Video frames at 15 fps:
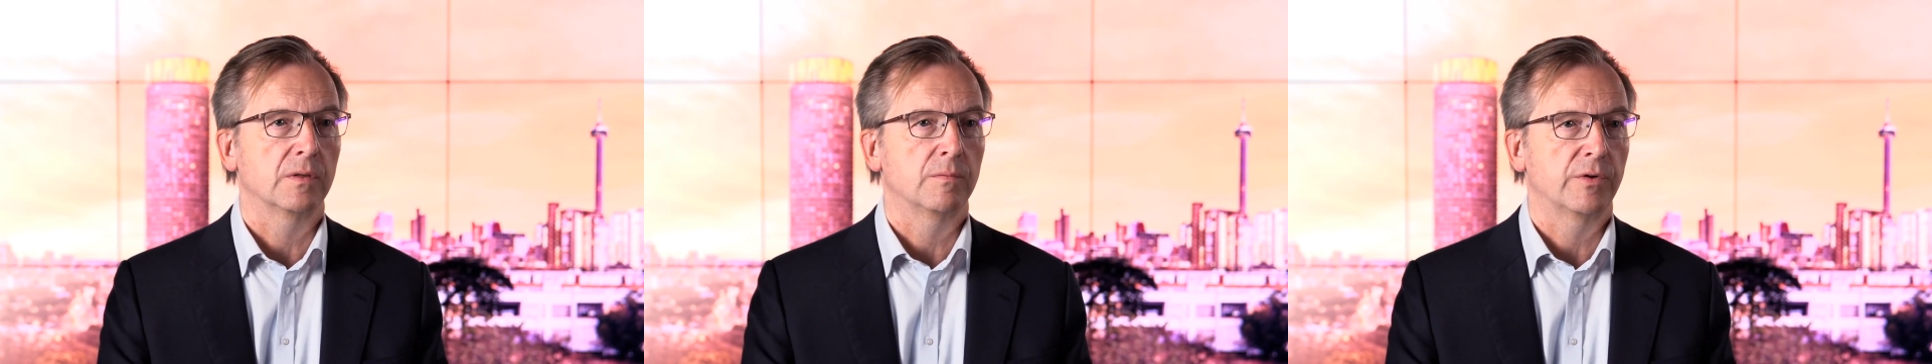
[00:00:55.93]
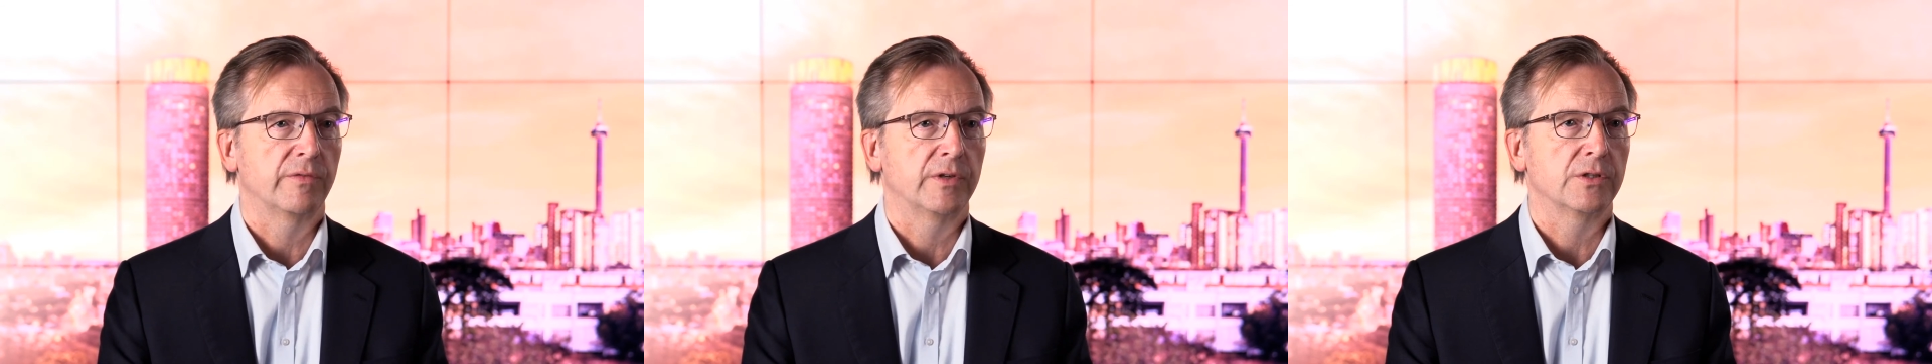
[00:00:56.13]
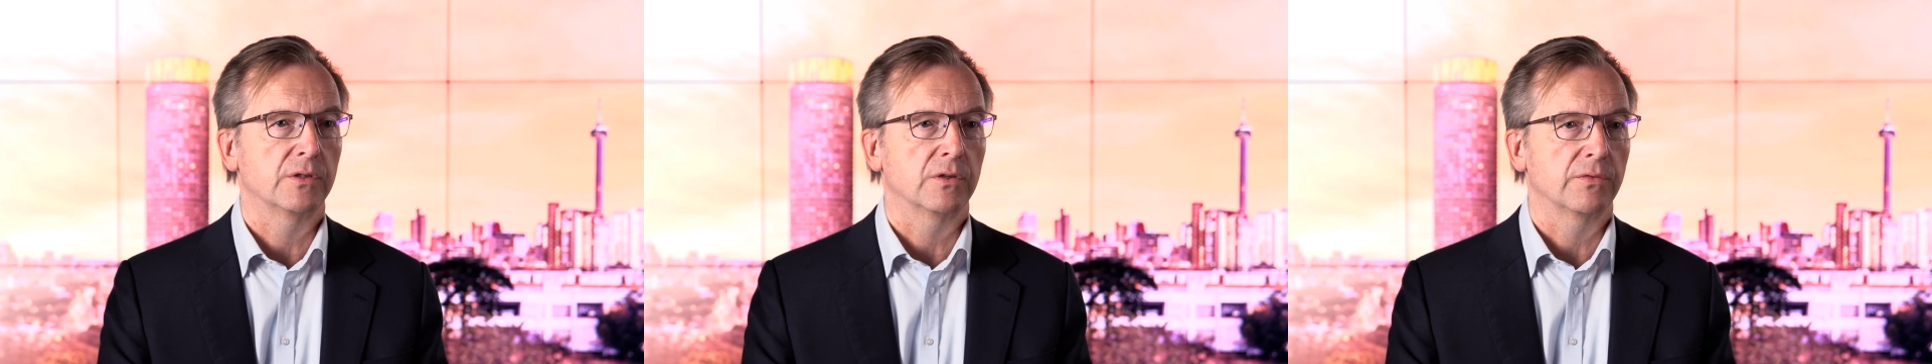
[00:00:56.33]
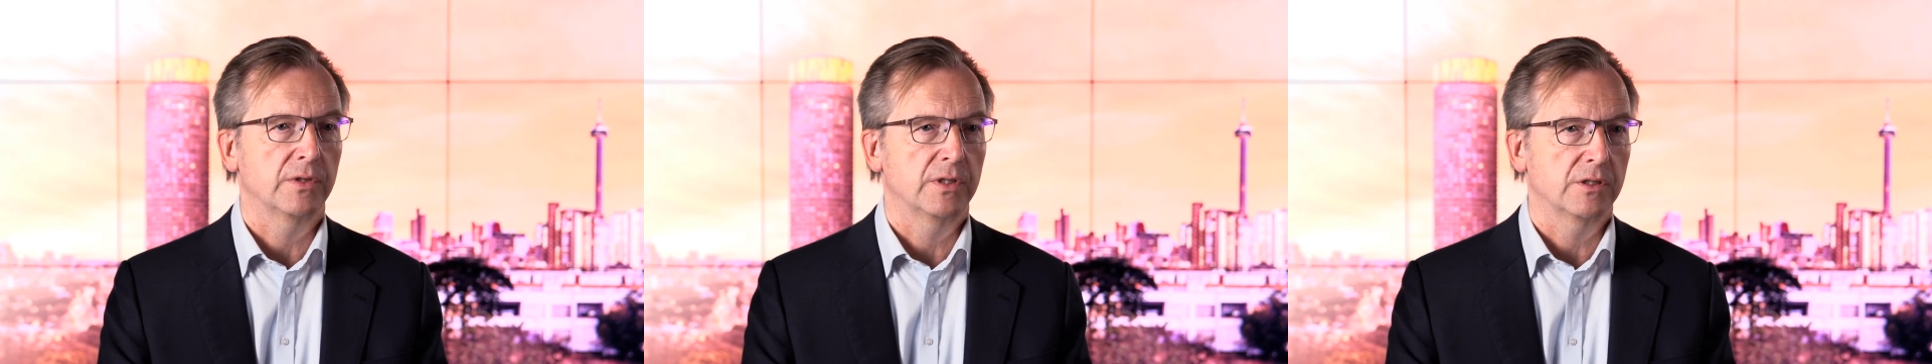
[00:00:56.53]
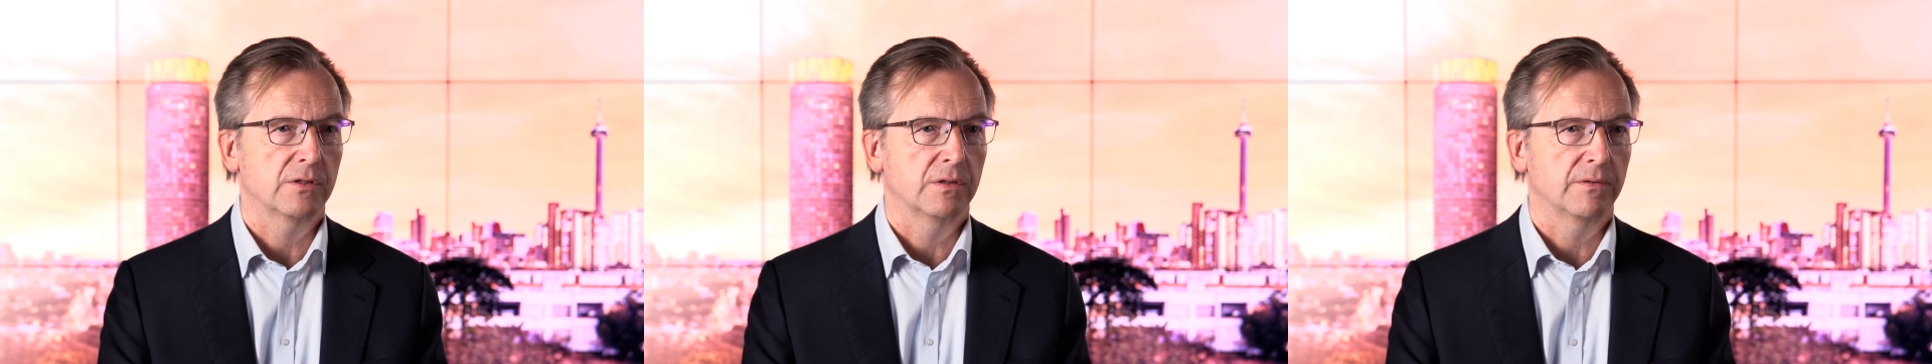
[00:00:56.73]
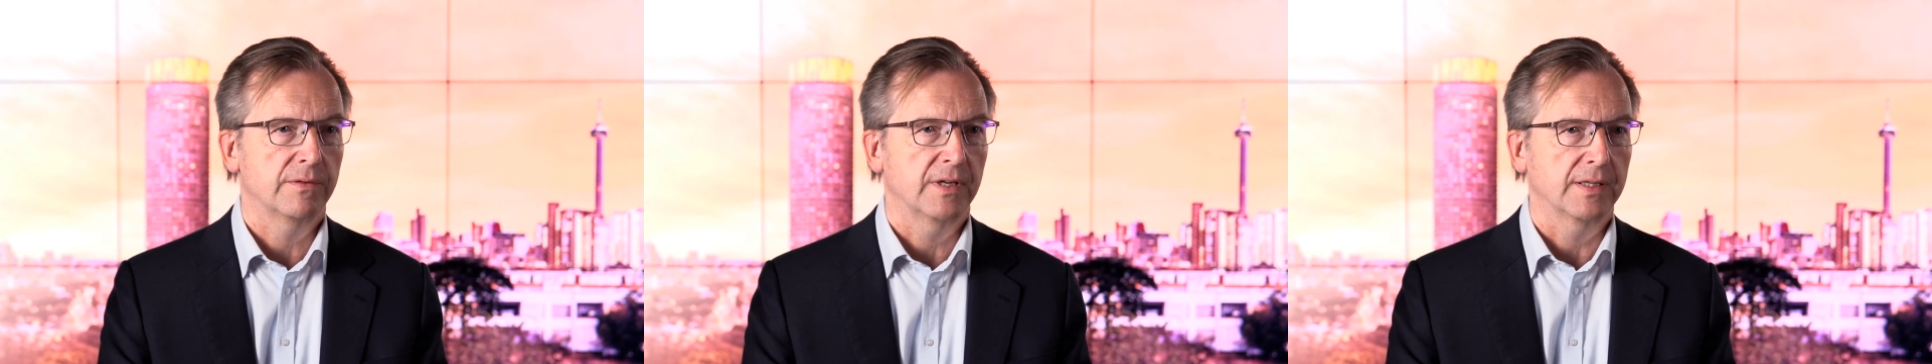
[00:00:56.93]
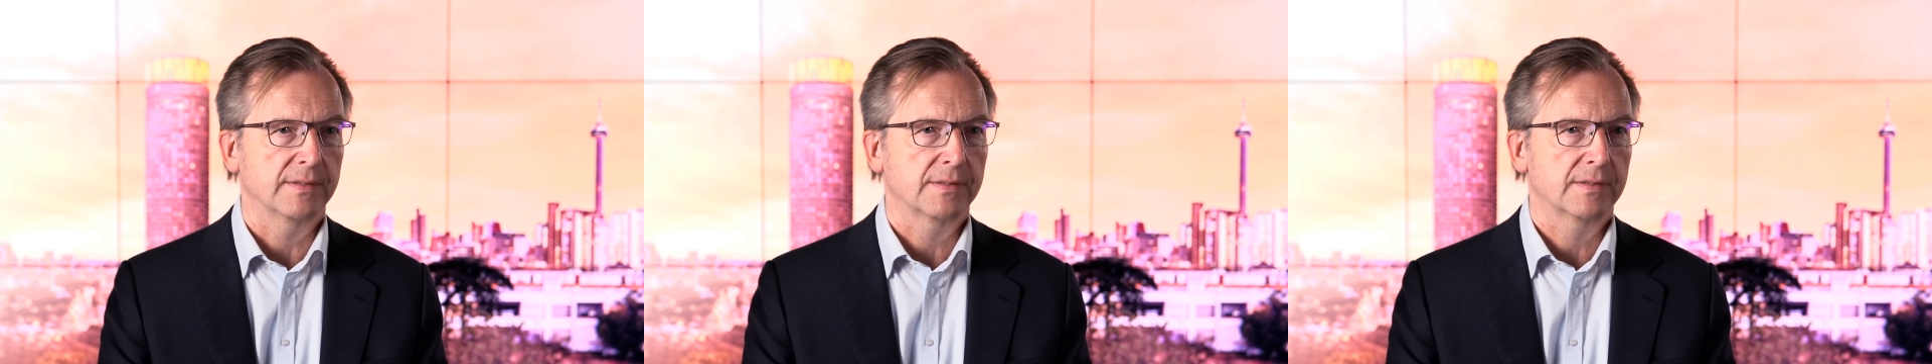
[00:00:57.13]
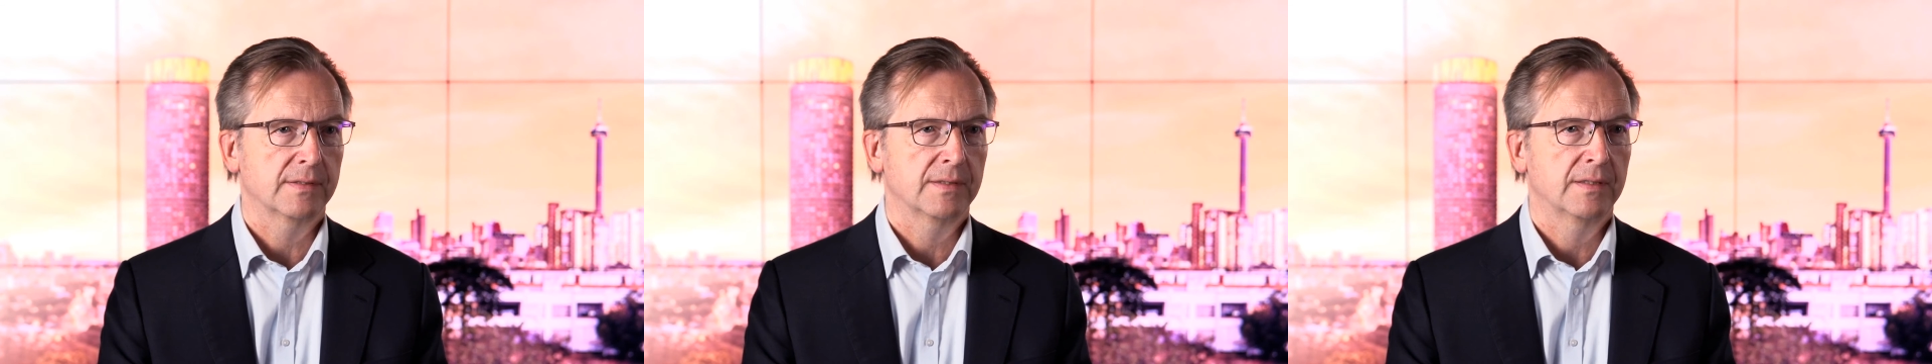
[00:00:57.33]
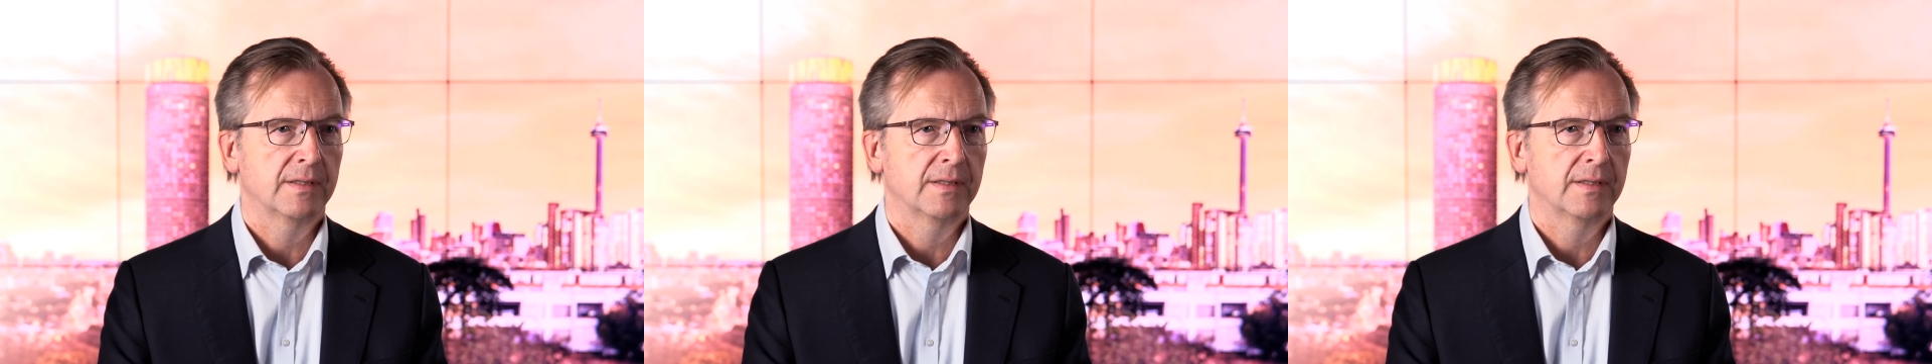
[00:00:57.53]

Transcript: the provision of additional funds.